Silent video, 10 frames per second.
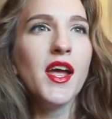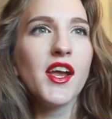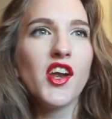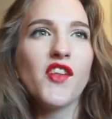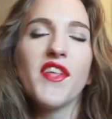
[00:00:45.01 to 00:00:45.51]

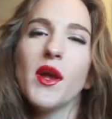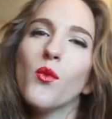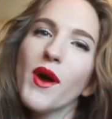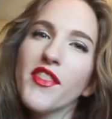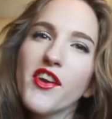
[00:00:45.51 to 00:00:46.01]
you know, think
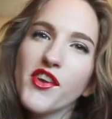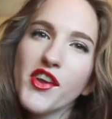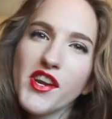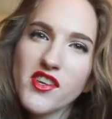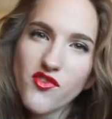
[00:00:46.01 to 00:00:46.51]
what their new
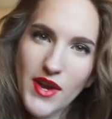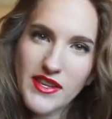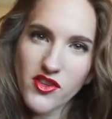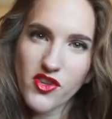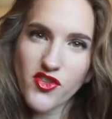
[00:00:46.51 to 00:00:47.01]
year's
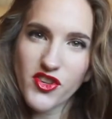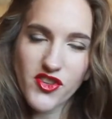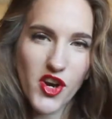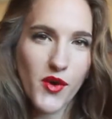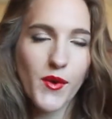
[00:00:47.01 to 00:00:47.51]
resolutions
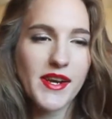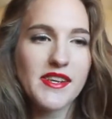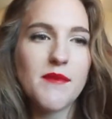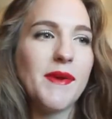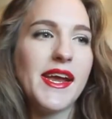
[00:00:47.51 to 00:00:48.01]
are going
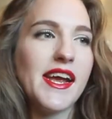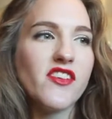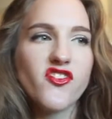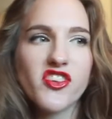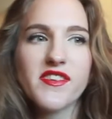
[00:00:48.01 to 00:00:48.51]
to be.
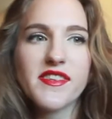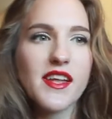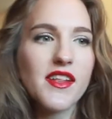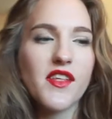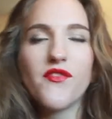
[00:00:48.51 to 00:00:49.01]
It's
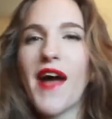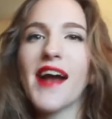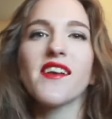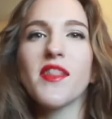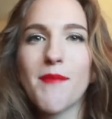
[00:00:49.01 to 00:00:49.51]
just the
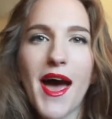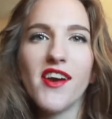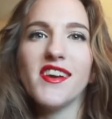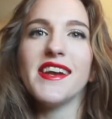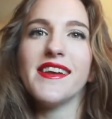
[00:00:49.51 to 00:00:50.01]
fact of the
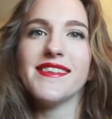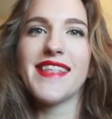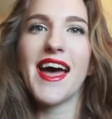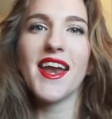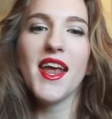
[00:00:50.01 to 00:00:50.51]
matter is
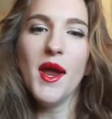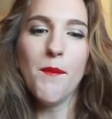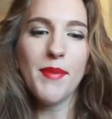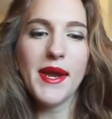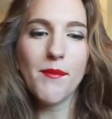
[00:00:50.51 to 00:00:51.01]
that
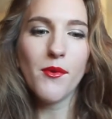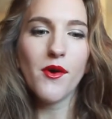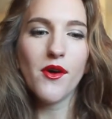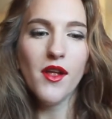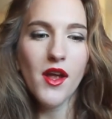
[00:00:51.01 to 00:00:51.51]

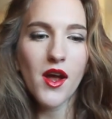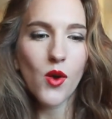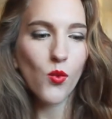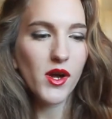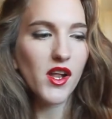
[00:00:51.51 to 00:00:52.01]
people
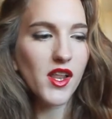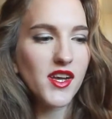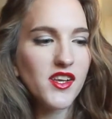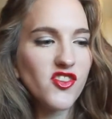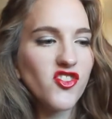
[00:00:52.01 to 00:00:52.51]
will
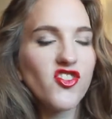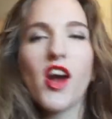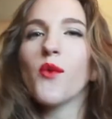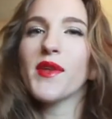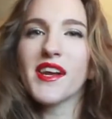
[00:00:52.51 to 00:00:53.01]

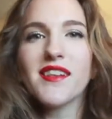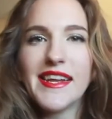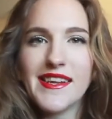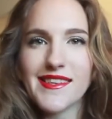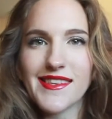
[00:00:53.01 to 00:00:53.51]
start with a
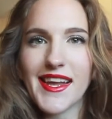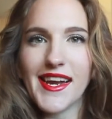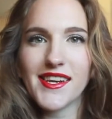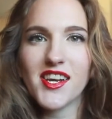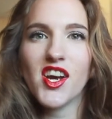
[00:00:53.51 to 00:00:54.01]
clean
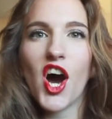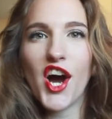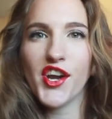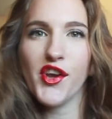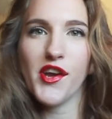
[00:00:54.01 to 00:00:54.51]
slate
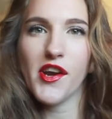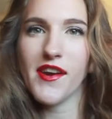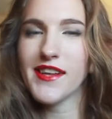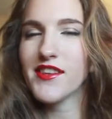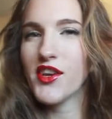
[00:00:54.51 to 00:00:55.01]
on New Year.
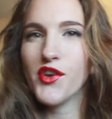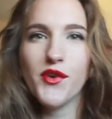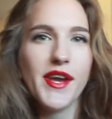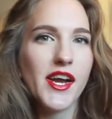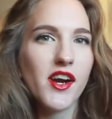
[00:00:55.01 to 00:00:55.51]
It's a new
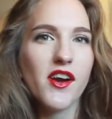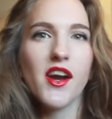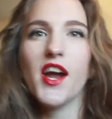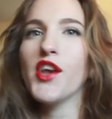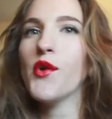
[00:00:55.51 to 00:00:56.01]

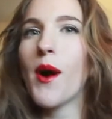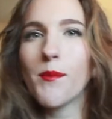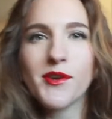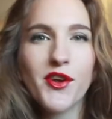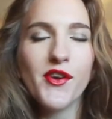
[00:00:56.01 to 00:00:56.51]
year, a new
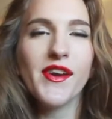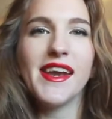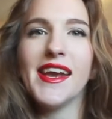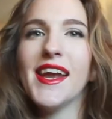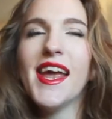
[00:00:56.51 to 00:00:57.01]

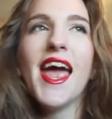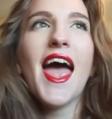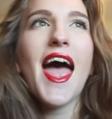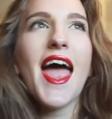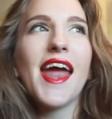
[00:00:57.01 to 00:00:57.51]
opportunity,
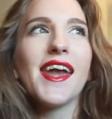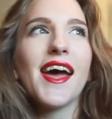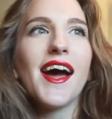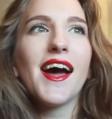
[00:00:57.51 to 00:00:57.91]
and